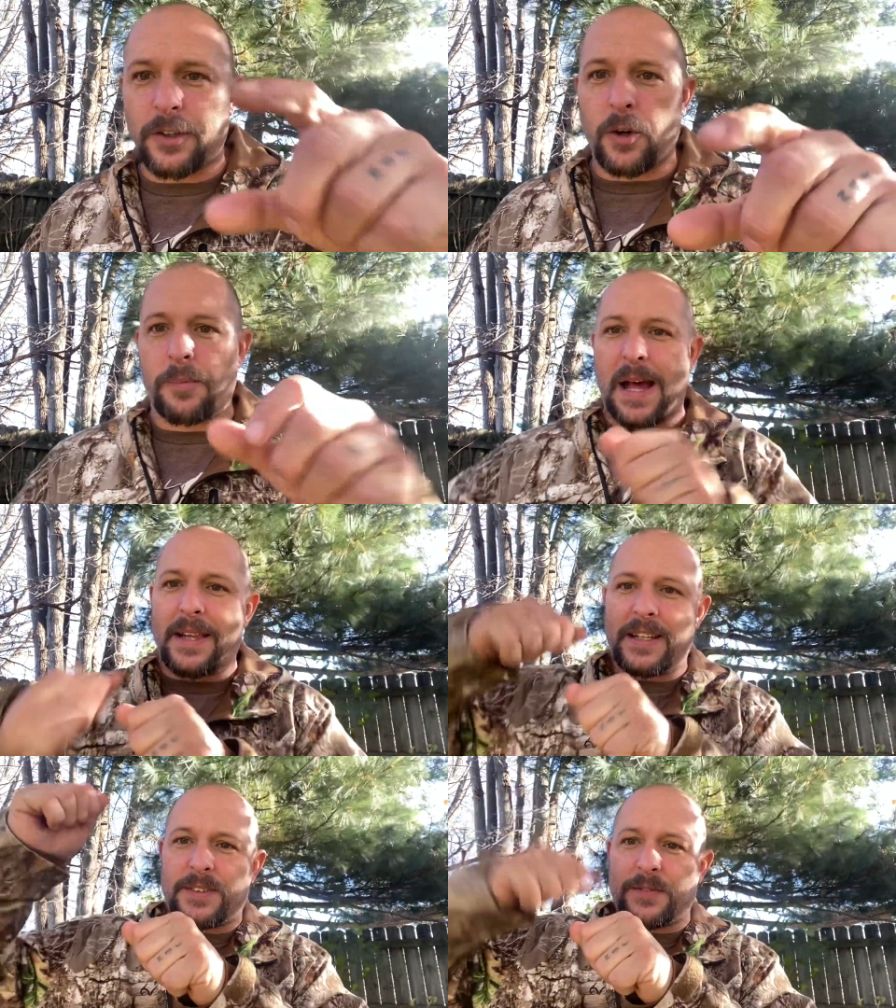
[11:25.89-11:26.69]
Don't buy
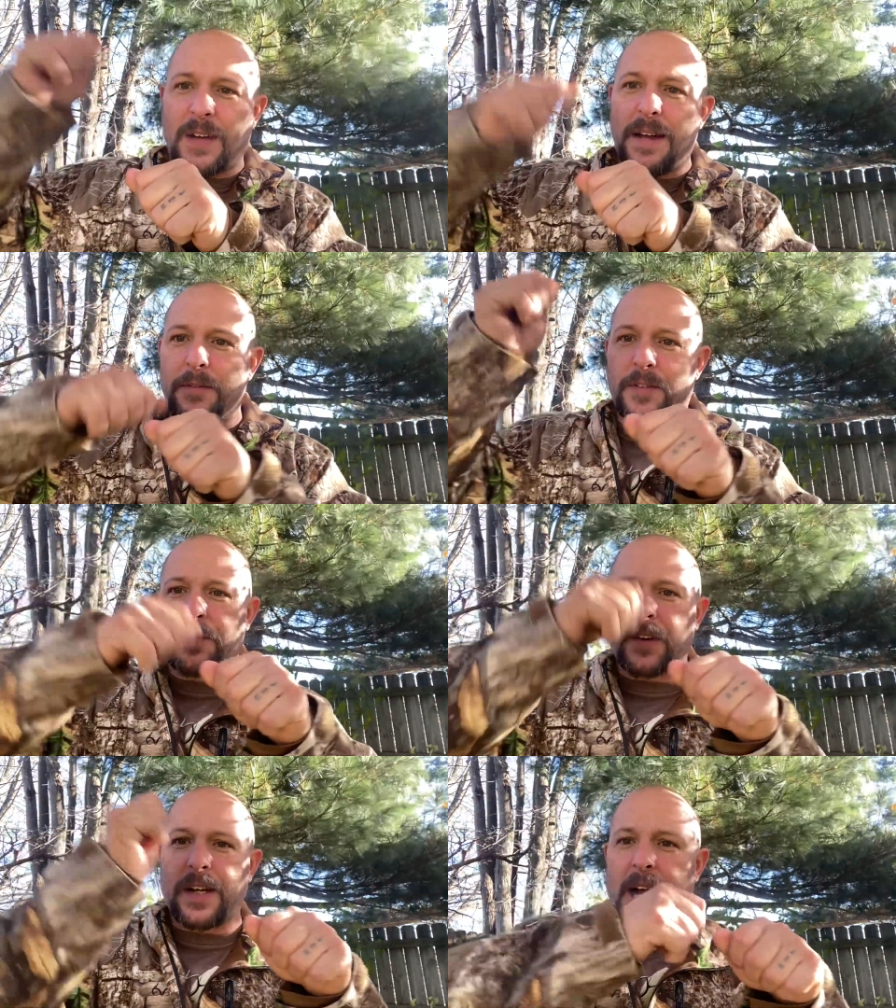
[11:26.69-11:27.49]
these five
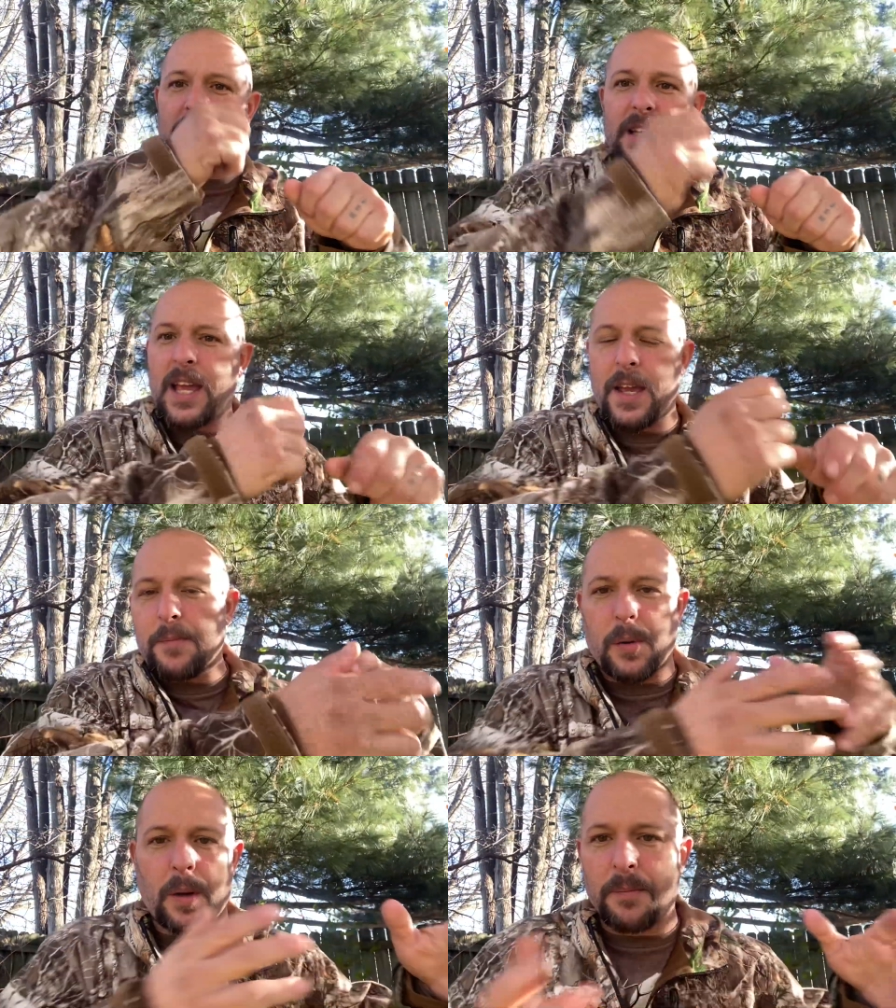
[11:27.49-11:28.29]
different kinds of
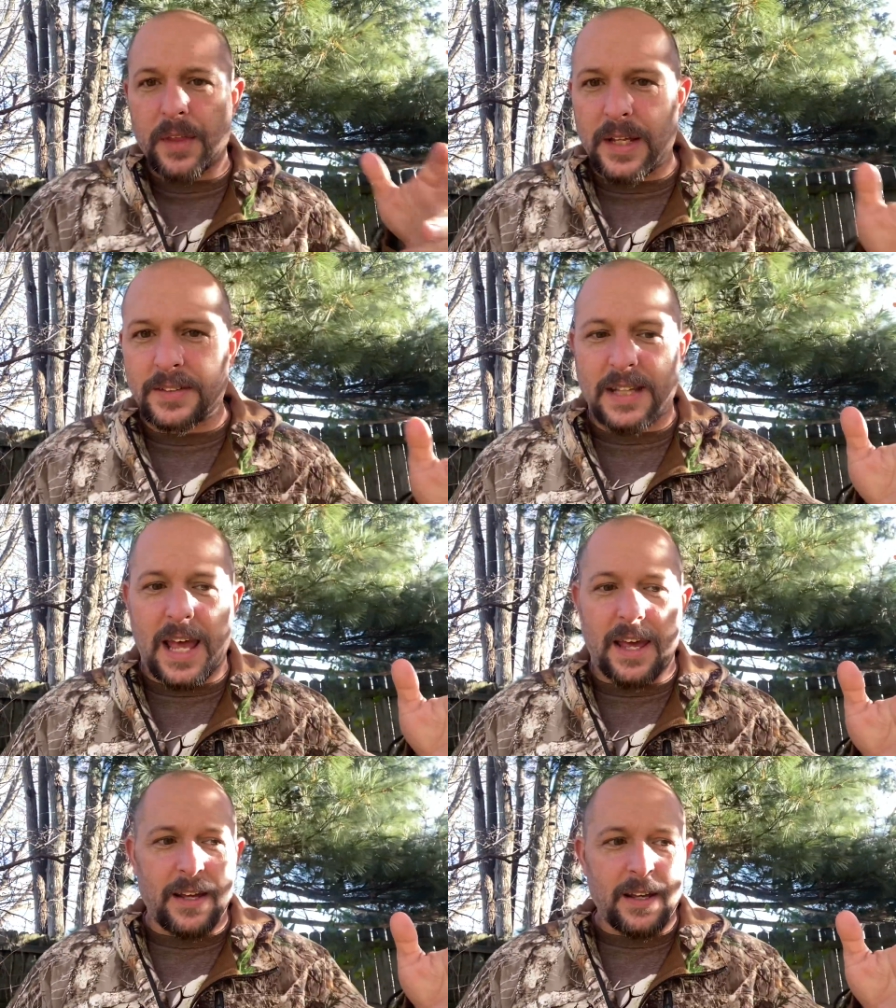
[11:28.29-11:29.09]
hand pump things
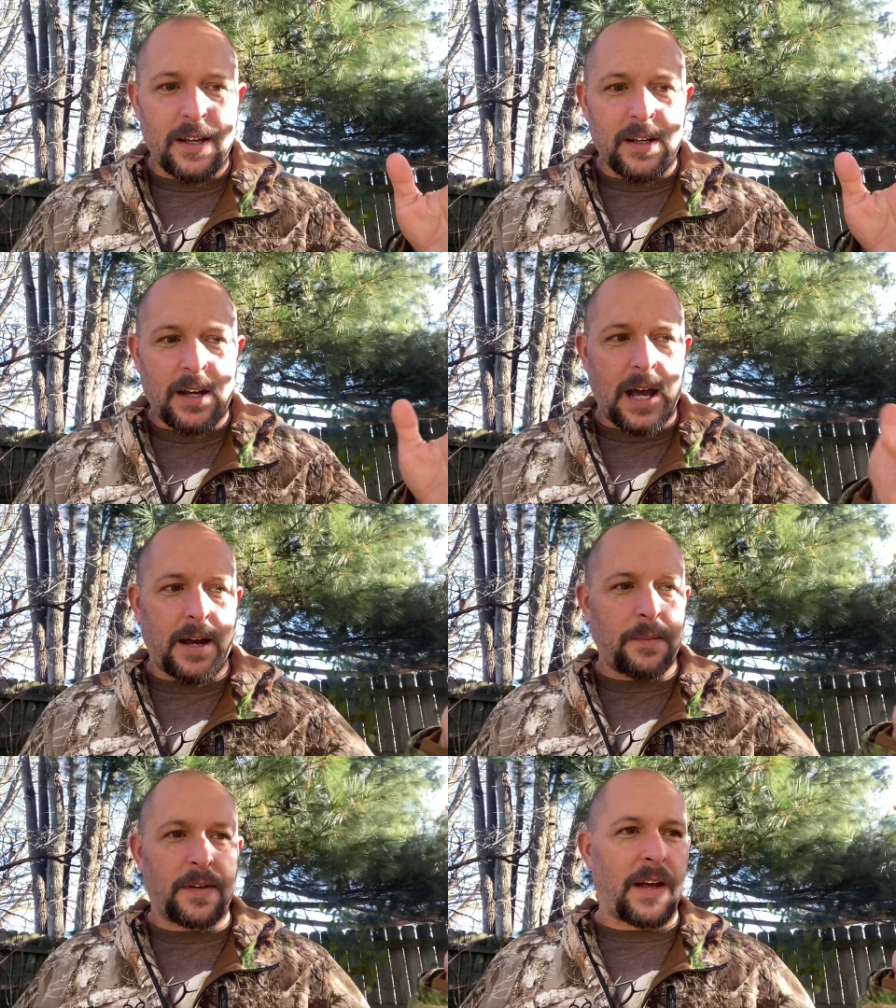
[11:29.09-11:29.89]
that, I,
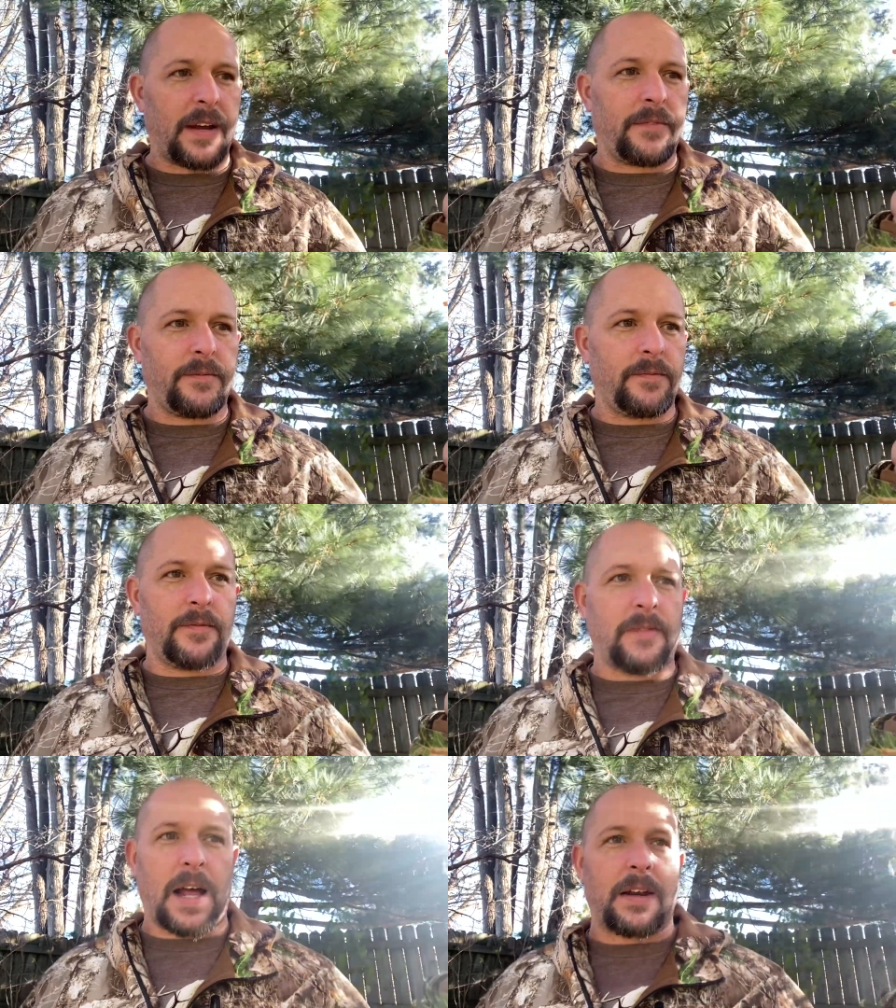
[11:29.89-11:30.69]
I mean, I've
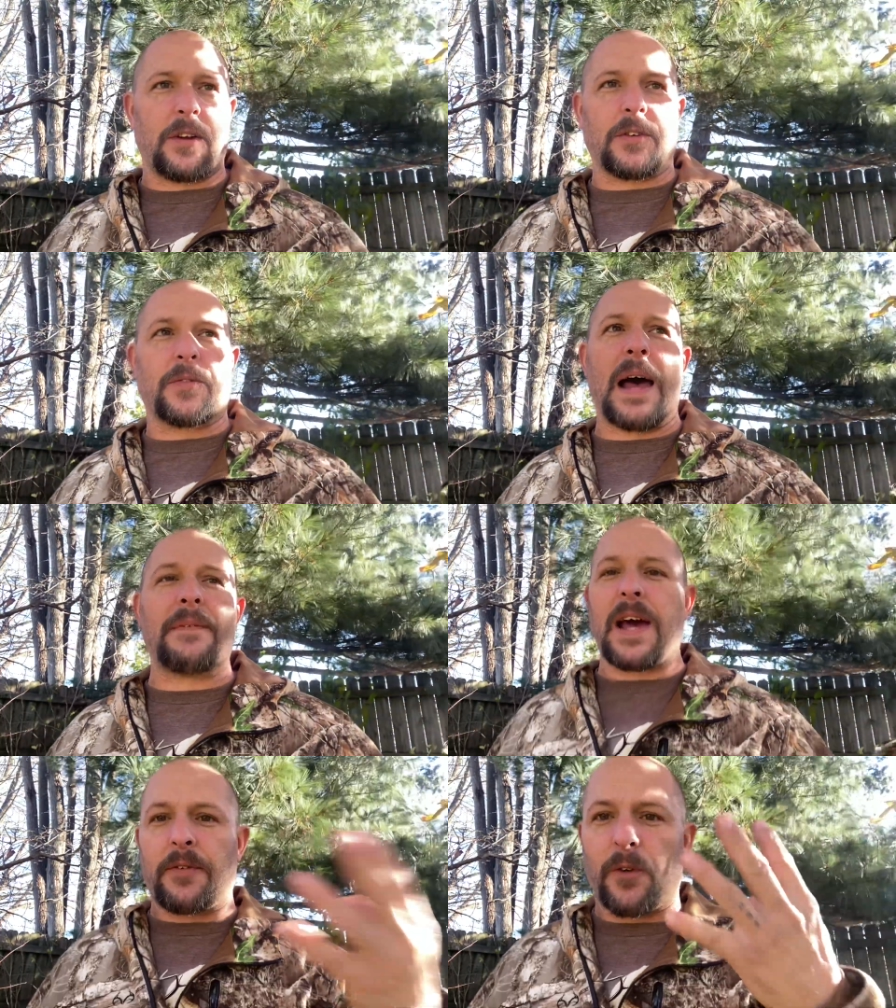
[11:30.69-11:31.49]
had, out of those five,
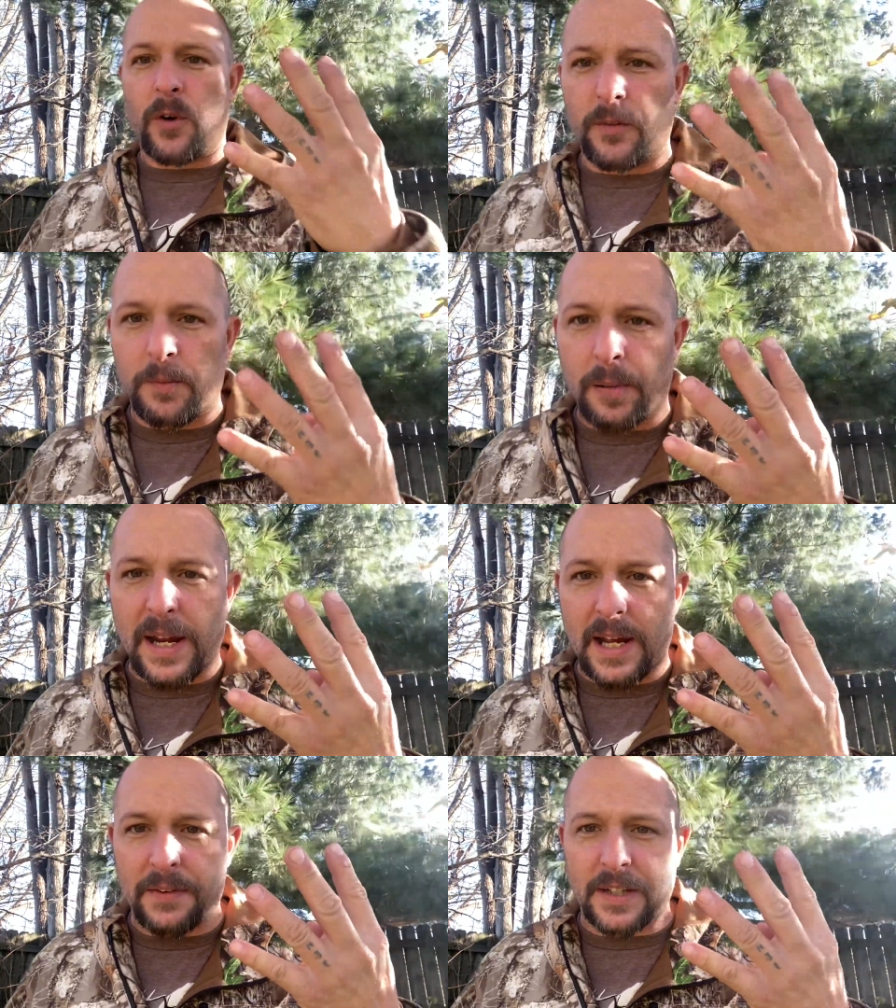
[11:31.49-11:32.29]
I had four of them
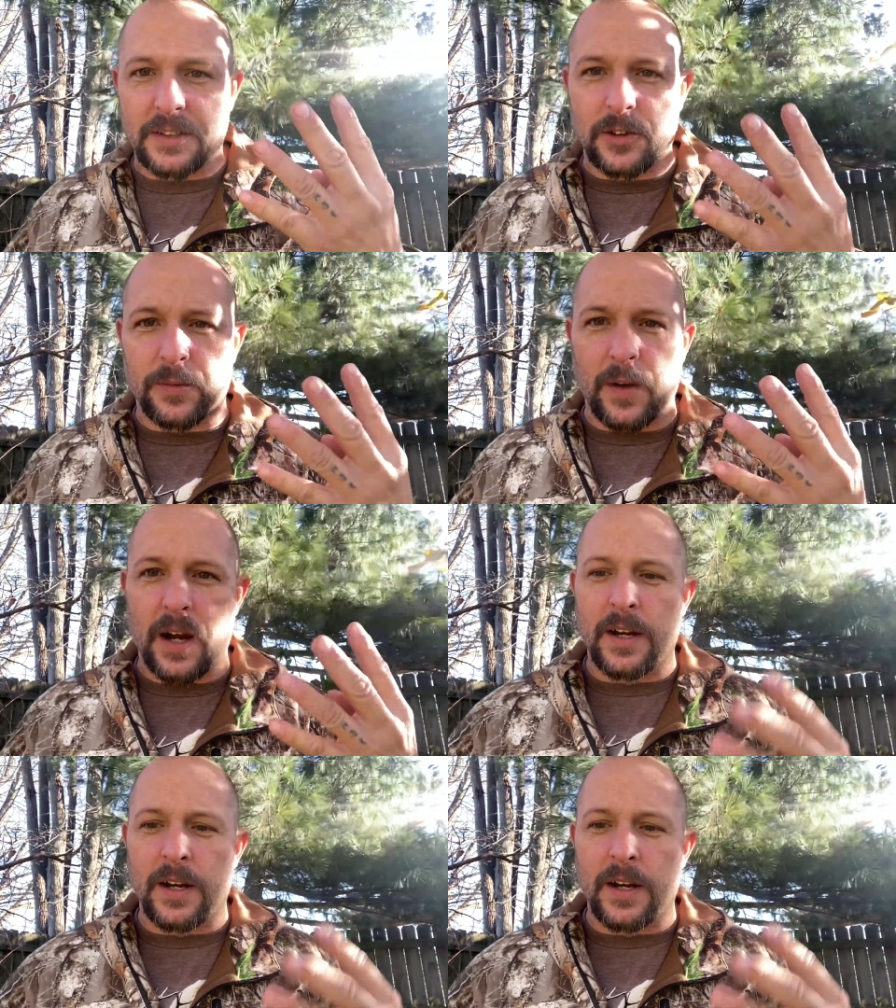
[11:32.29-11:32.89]
break, I think, so far.